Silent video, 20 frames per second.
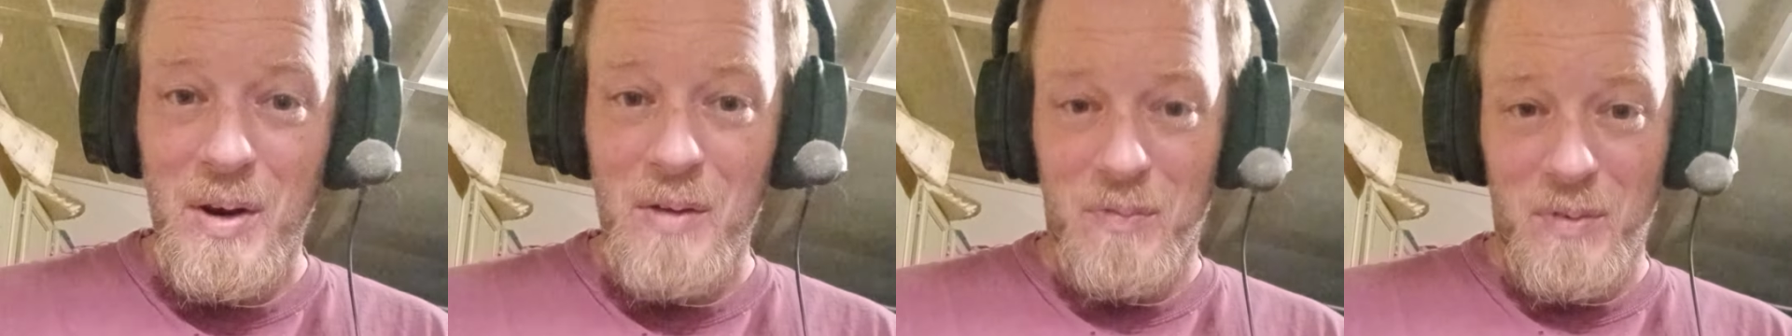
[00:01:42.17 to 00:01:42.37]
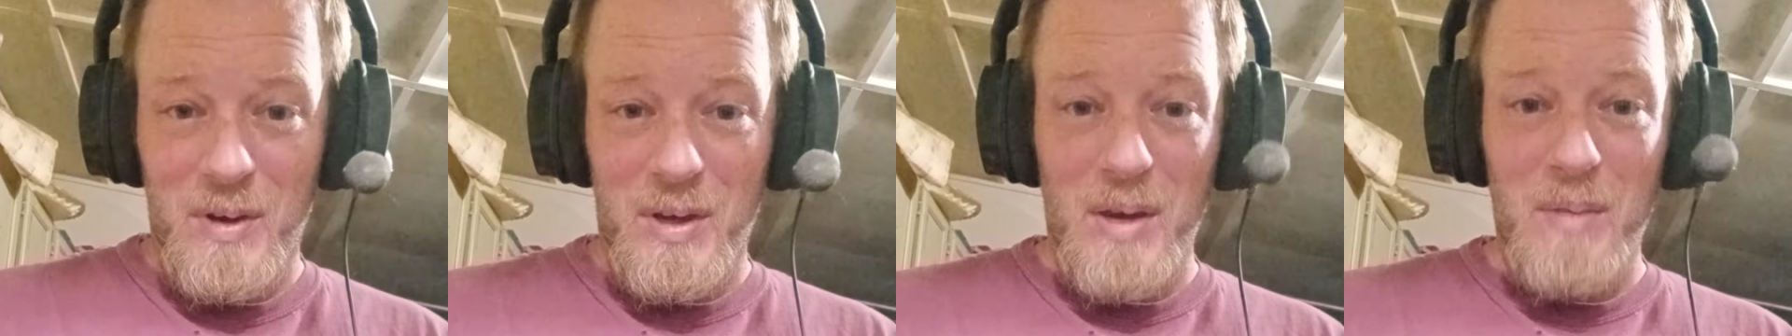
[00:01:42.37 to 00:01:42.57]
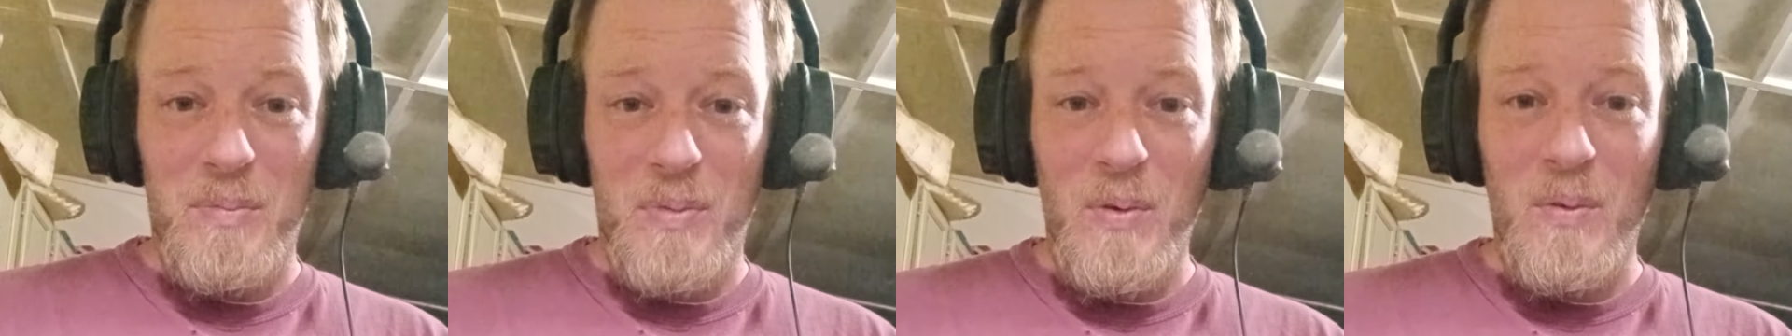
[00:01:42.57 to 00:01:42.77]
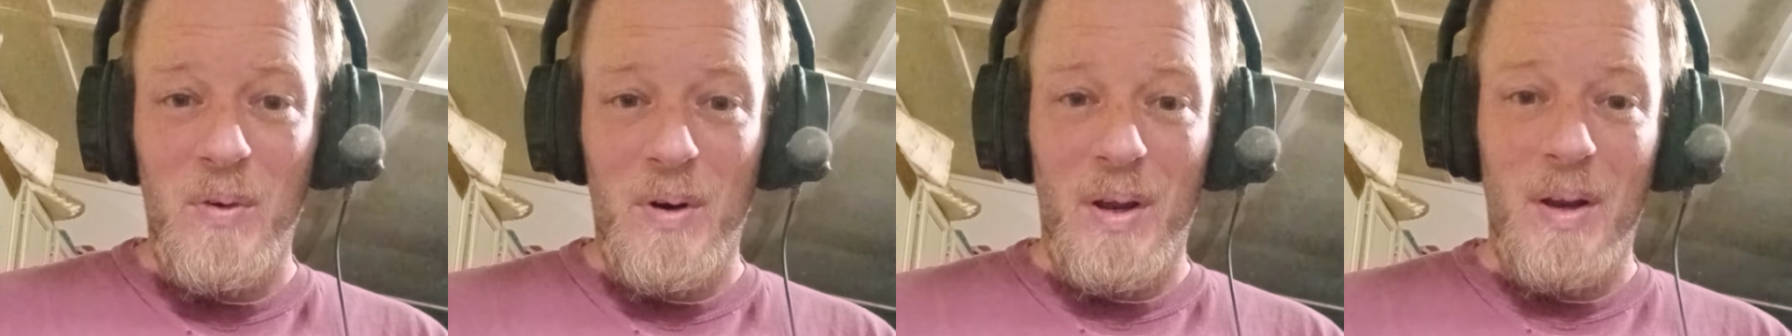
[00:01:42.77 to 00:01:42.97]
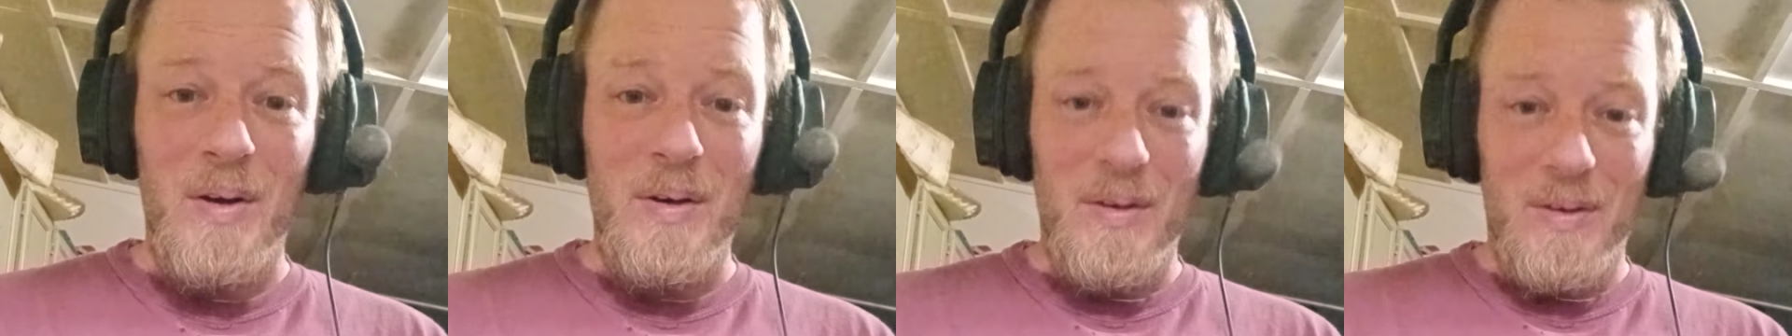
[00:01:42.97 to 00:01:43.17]
If you keep
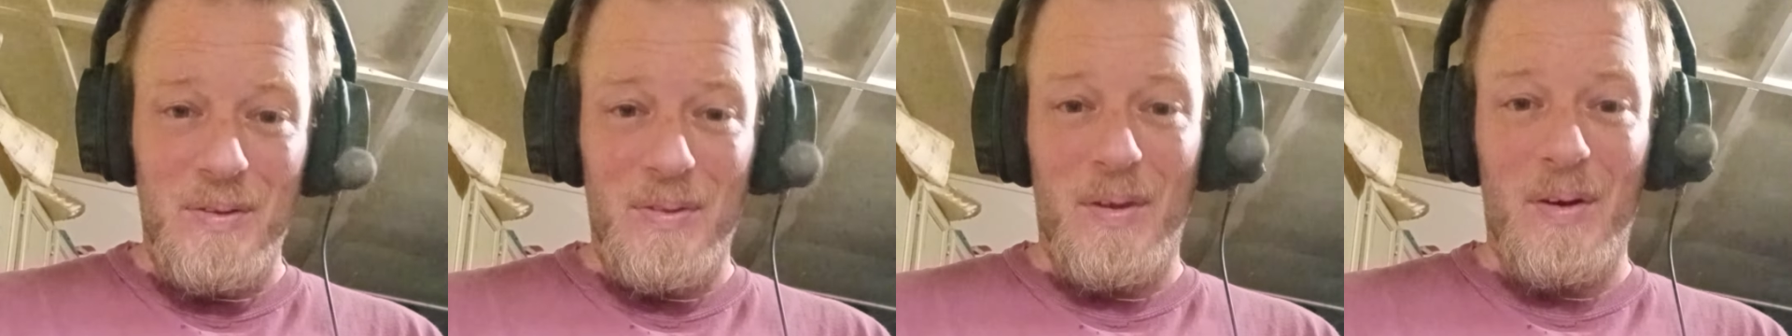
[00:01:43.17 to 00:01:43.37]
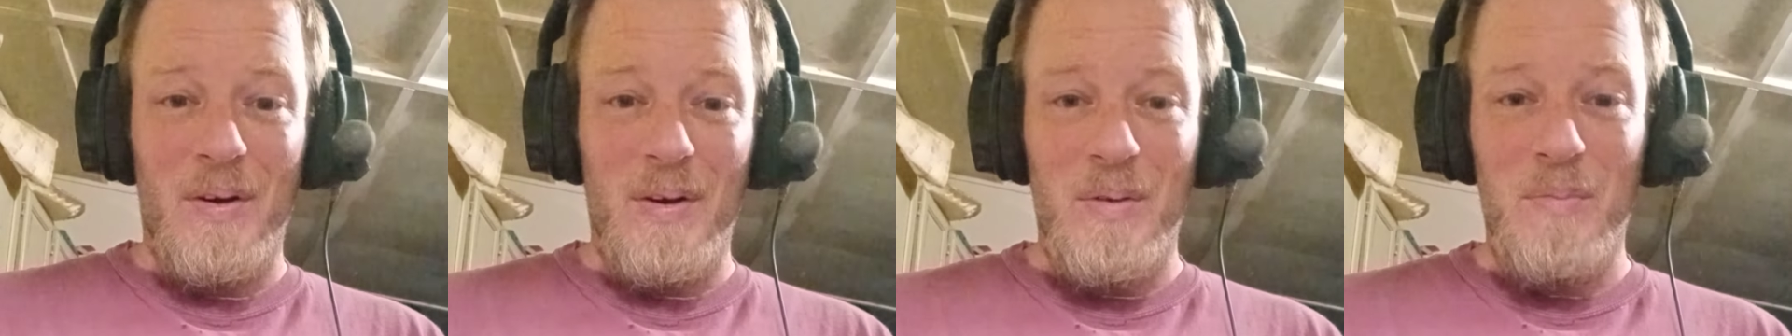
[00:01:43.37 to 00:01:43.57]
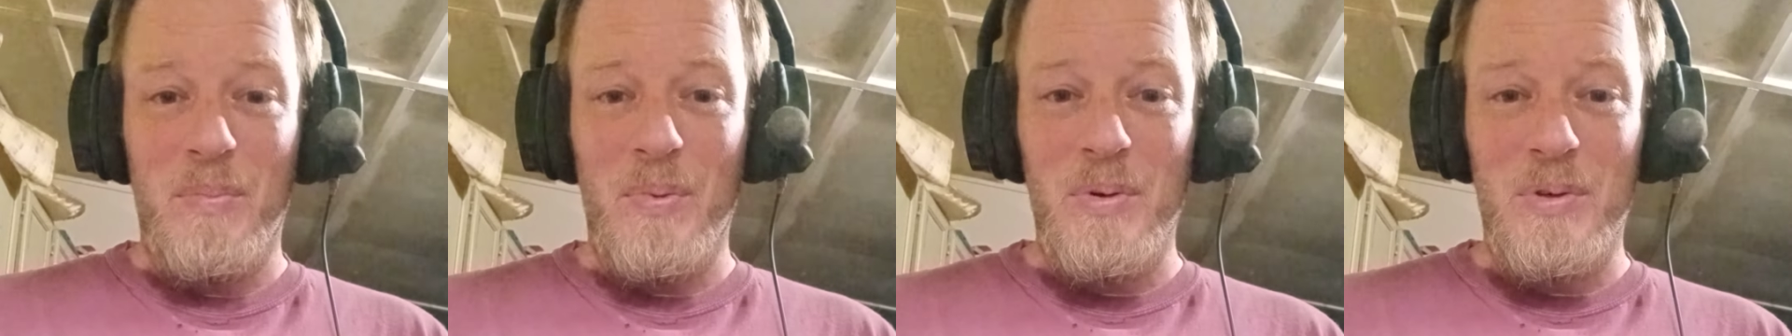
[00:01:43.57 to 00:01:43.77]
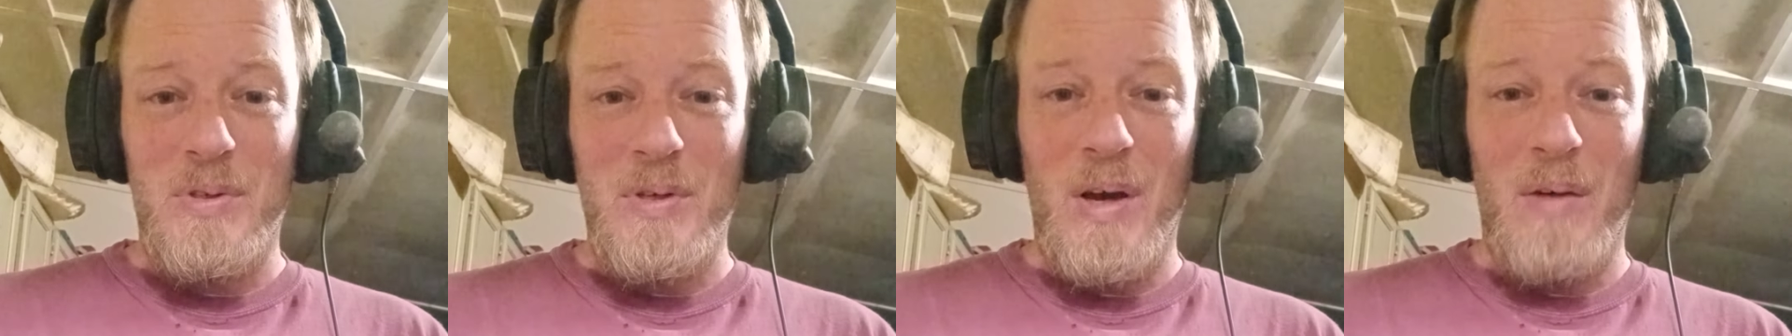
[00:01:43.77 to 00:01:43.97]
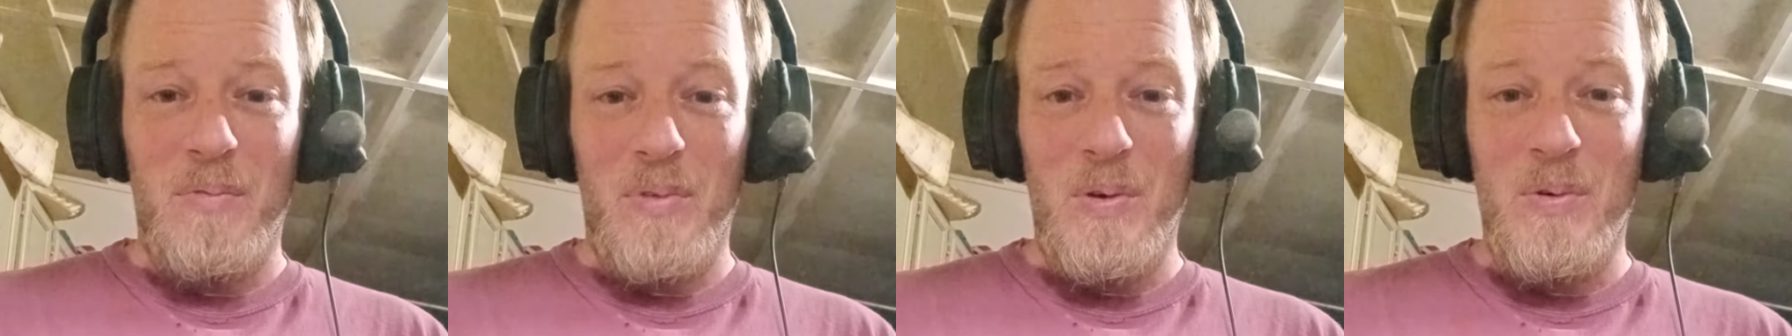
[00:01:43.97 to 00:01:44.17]
doing it, they're gonna boot
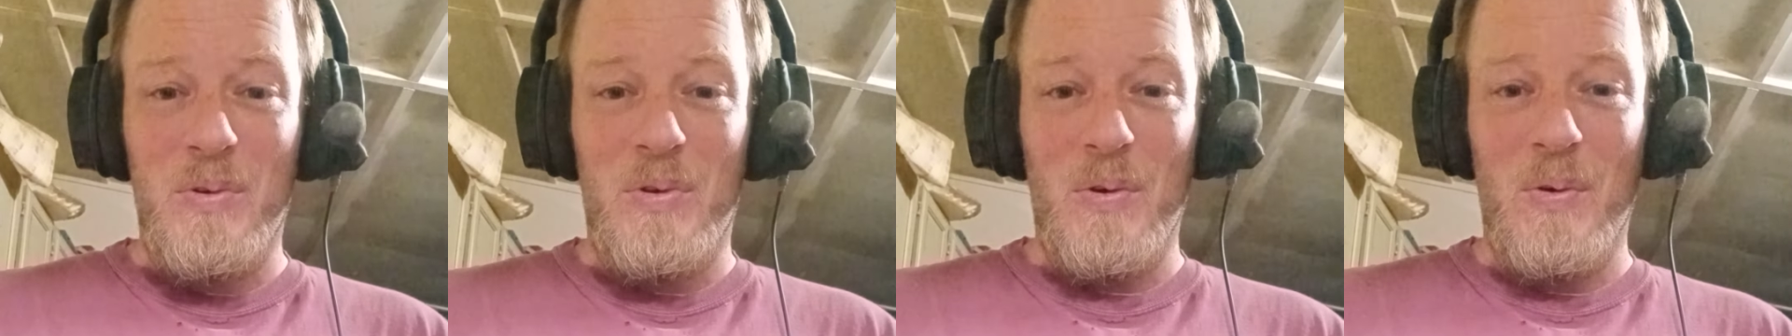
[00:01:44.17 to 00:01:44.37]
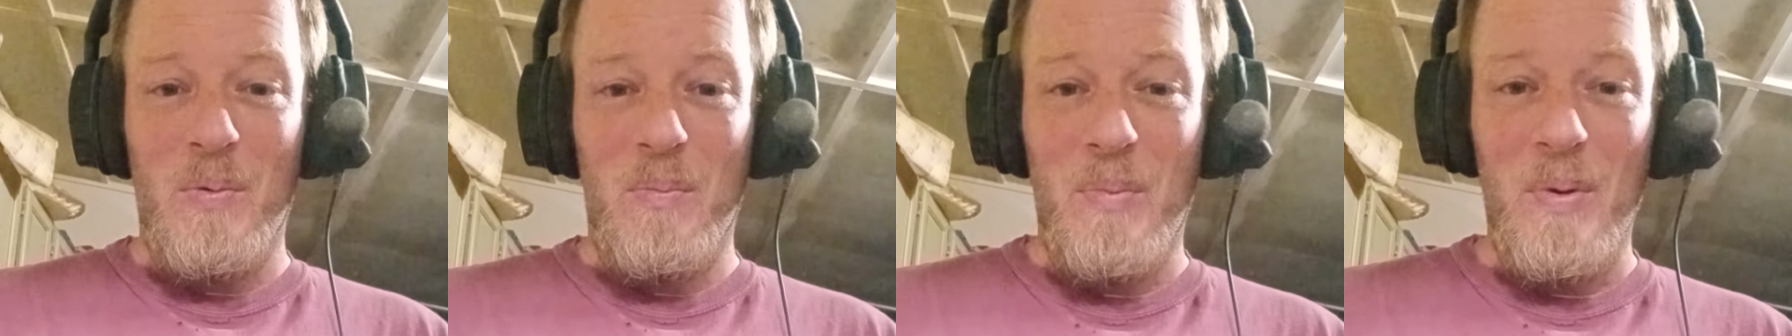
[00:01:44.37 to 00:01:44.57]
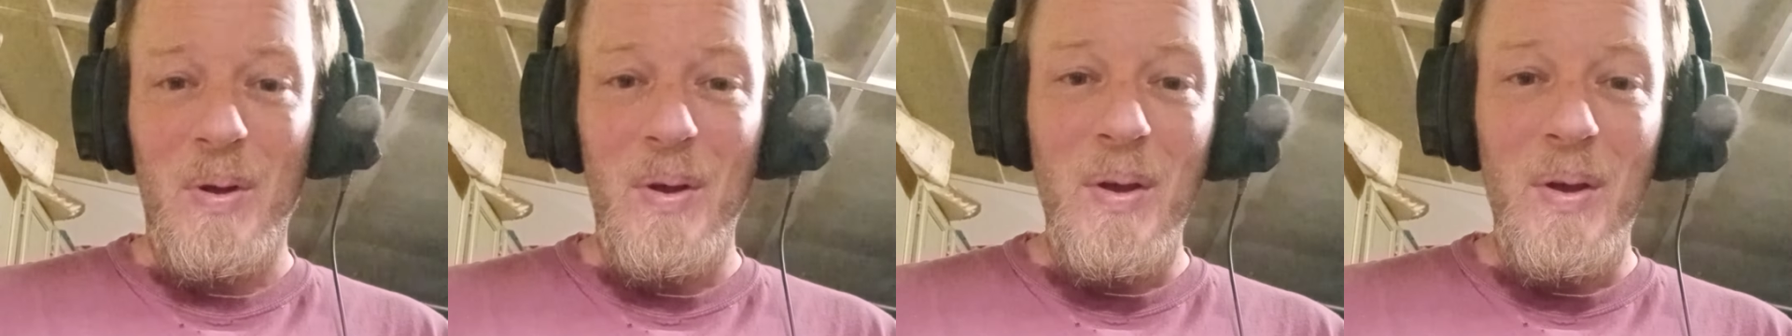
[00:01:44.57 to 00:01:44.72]
you off YouTube.